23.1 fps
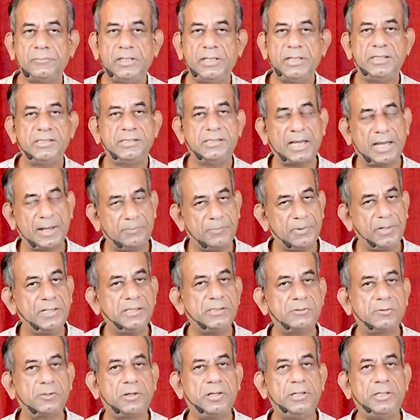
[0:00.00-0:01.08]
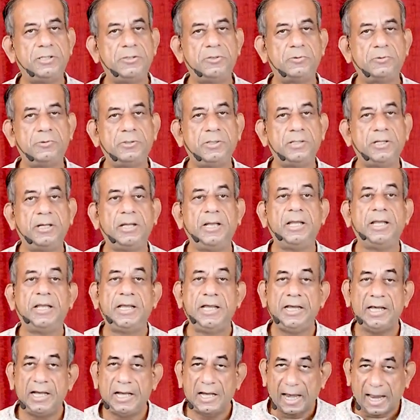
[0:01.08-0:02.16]
He is happy in solitude.
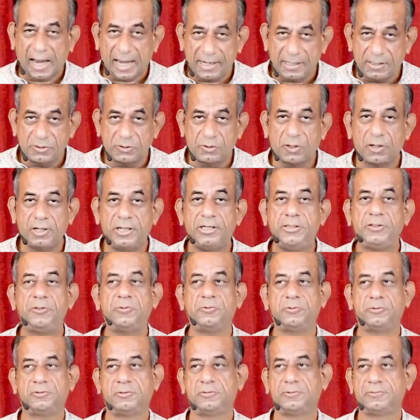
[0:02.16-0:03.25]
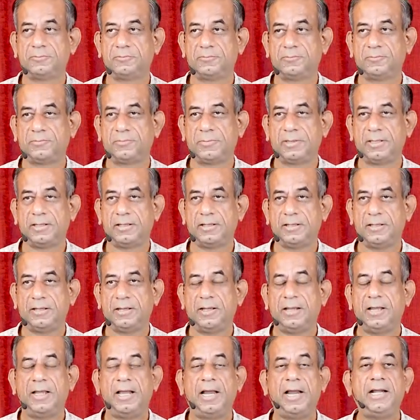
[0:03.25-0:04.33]
He likes solitude.
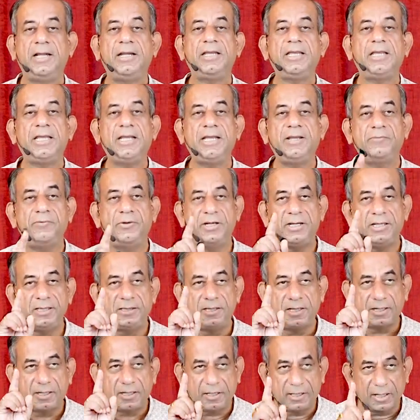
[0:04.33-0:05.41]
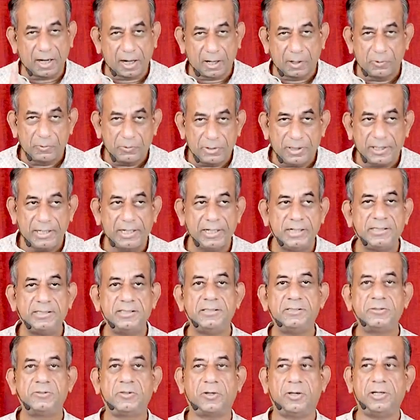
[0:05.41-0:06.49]
And even in the crowd, he is
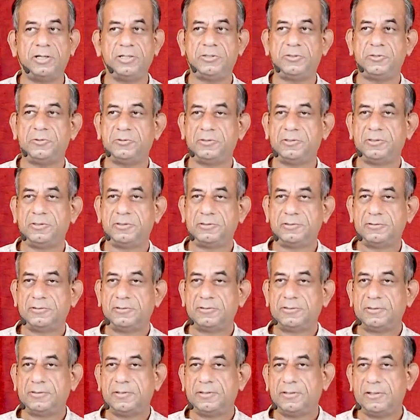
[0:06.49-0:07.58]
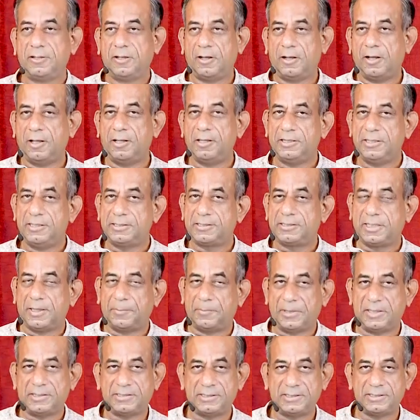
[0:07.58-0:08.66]
in solitude. All these
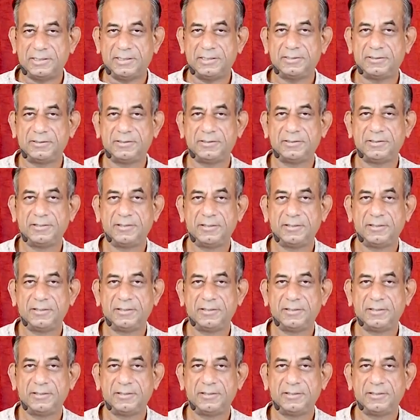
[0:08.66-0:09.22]
capacities.